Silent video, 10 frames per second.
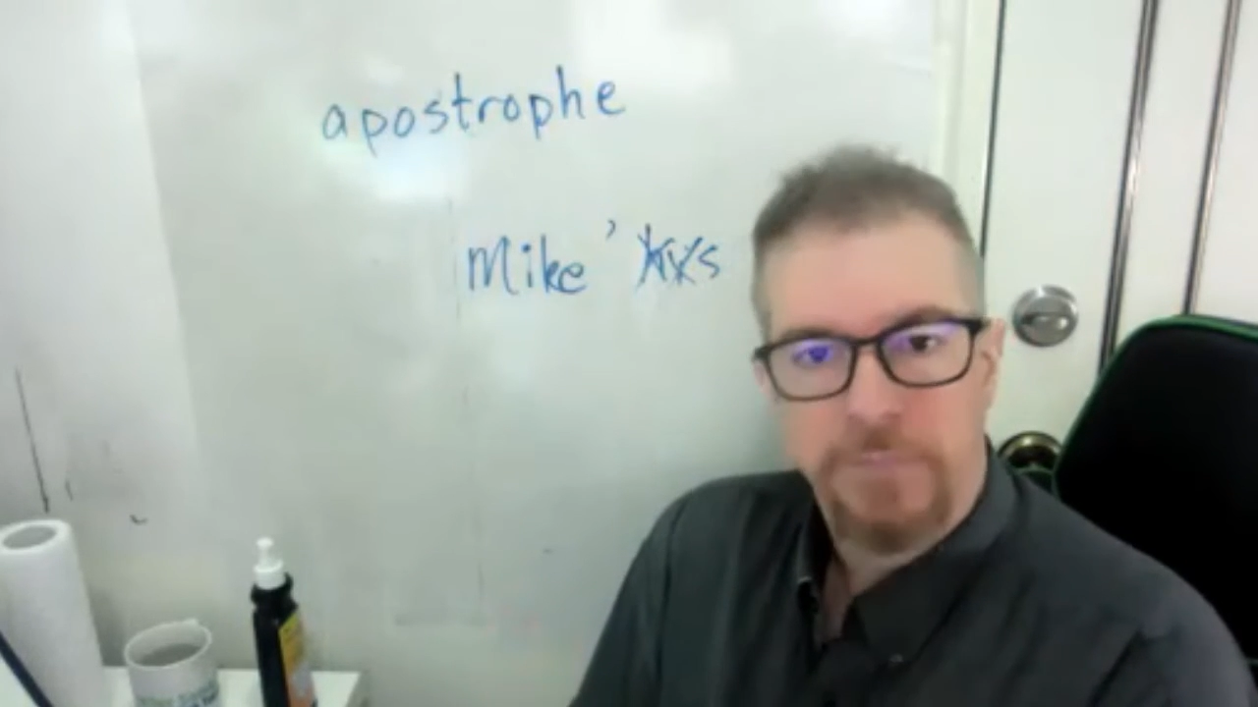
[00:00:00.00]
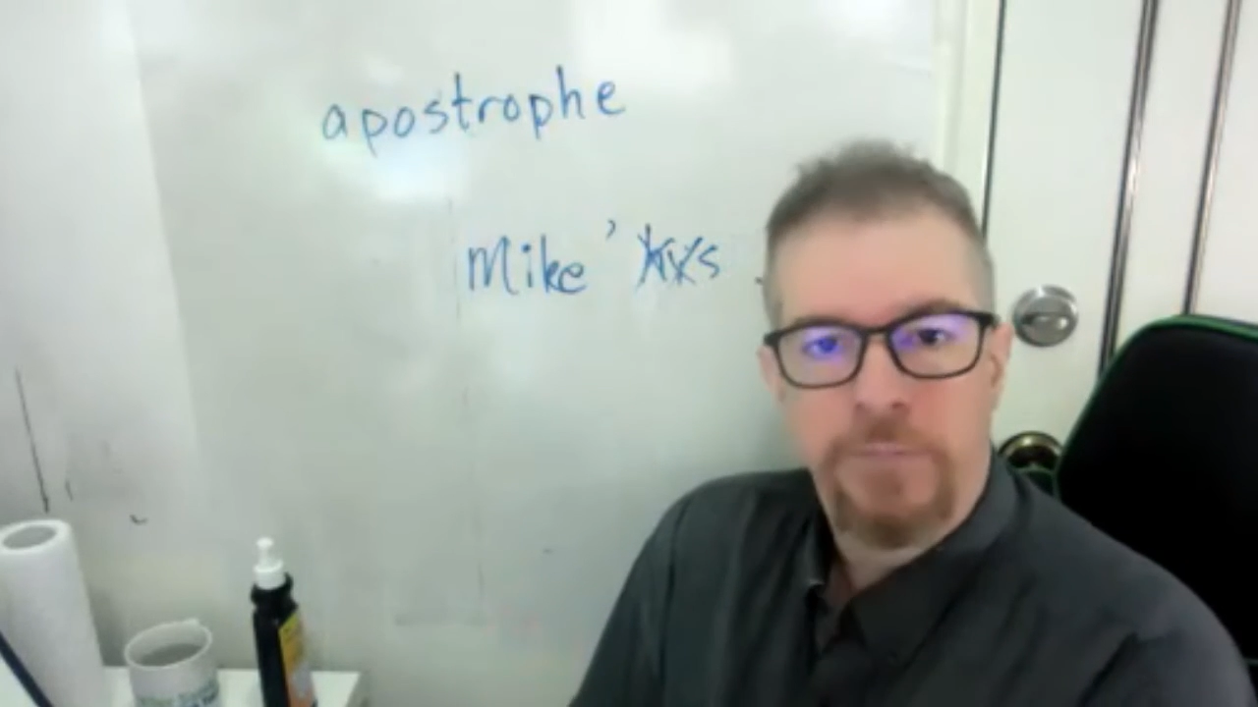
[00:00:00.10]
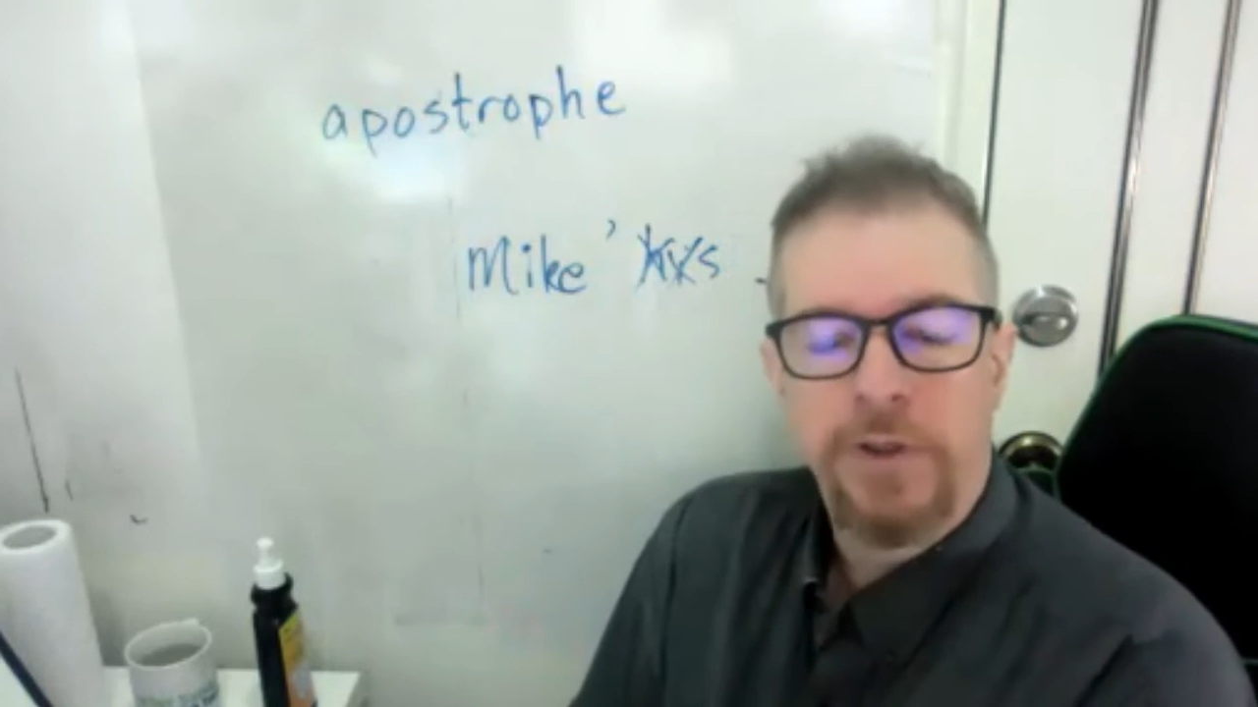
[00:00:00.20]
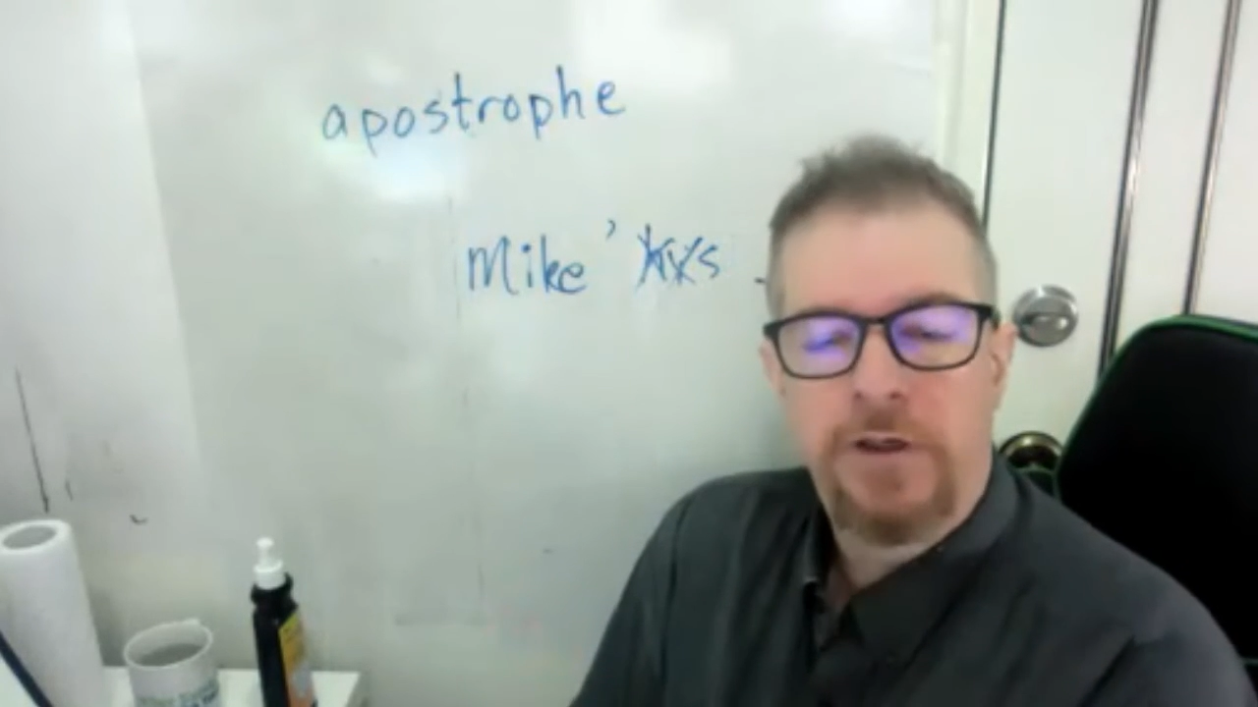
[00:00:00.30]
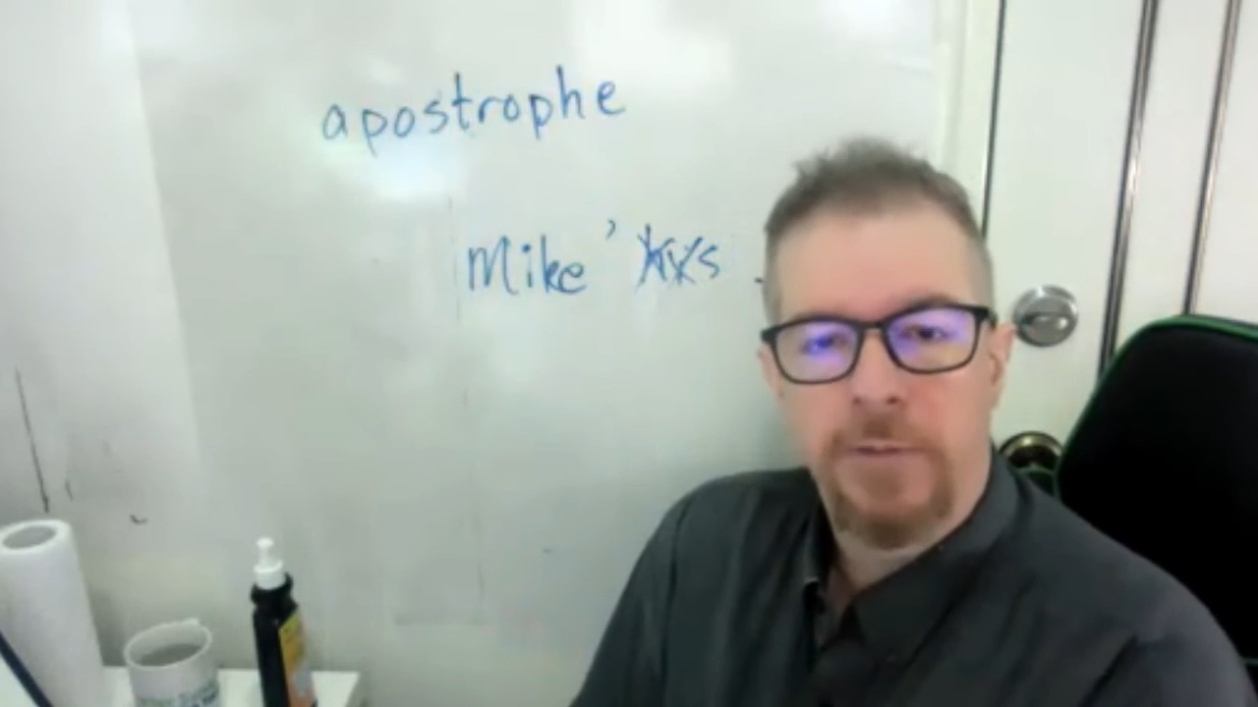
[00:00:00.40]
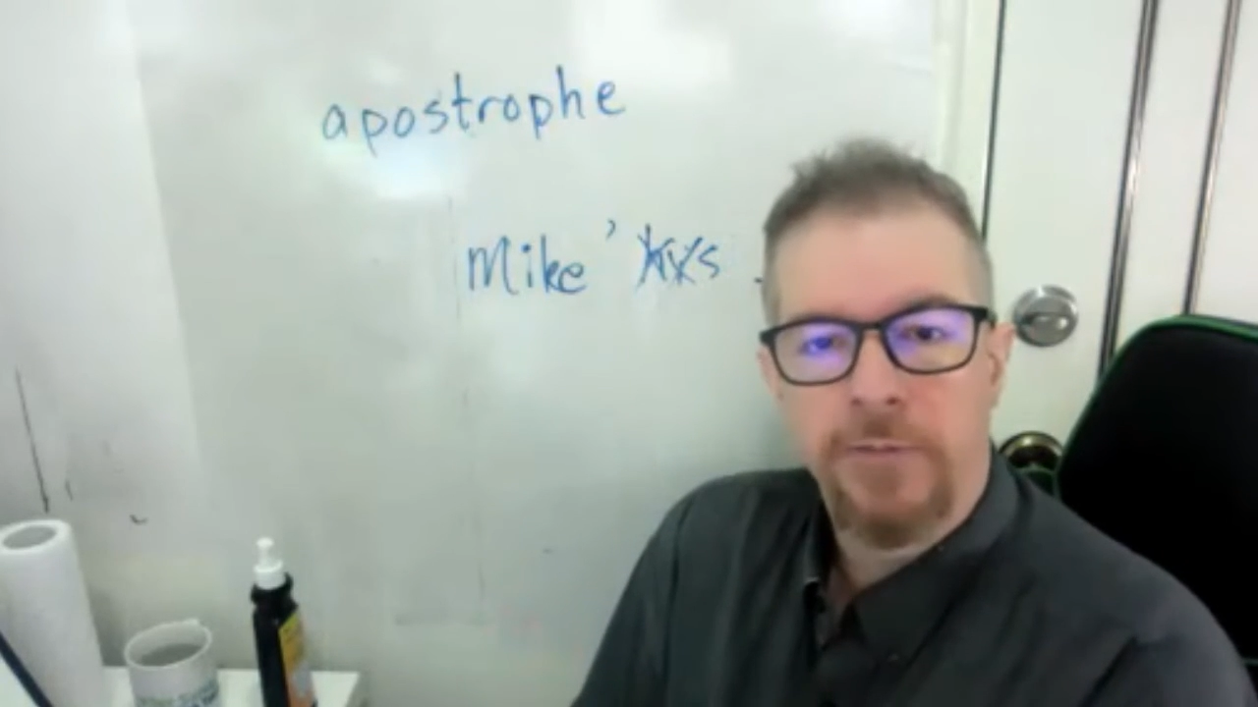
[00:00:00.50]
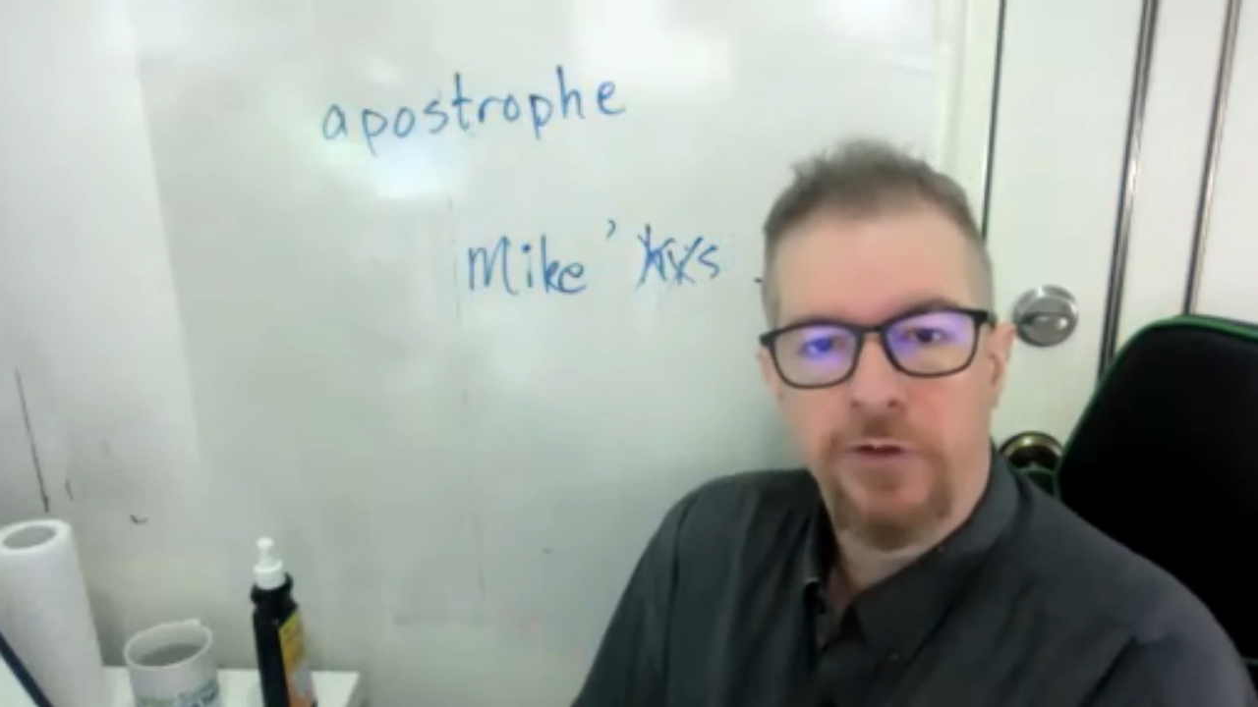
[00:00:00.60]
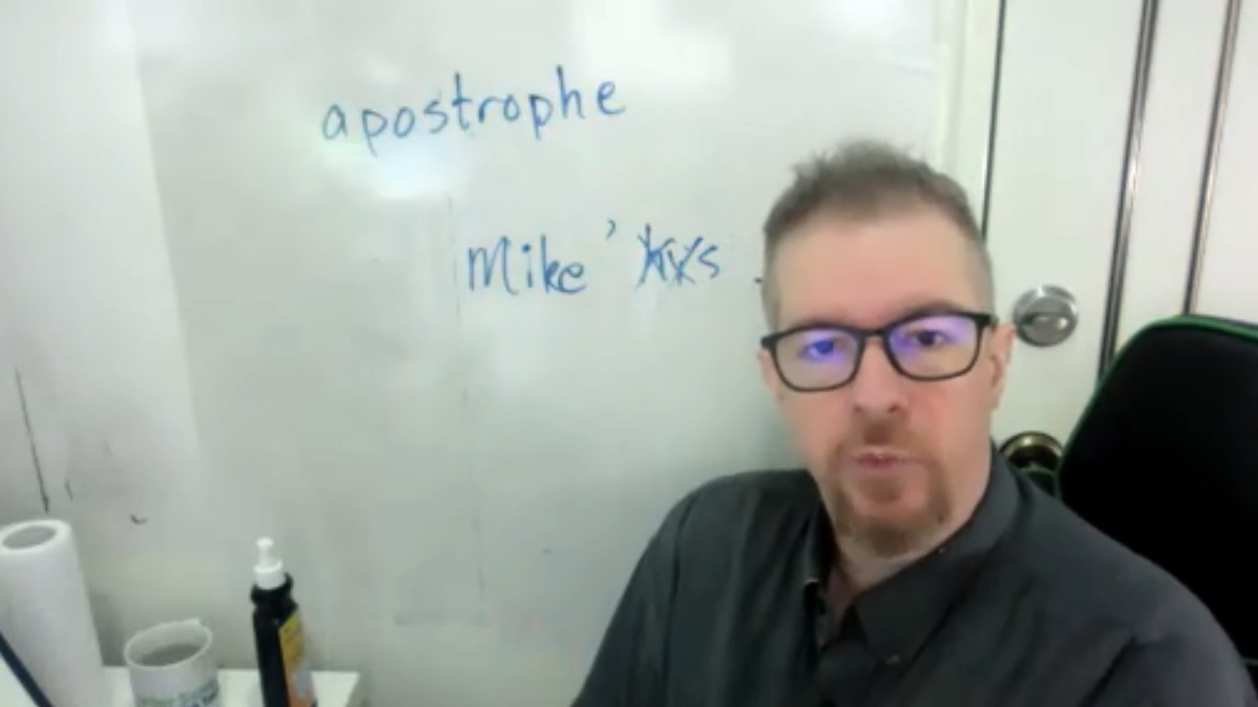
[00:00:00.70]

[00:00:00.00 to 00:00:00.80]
becomes the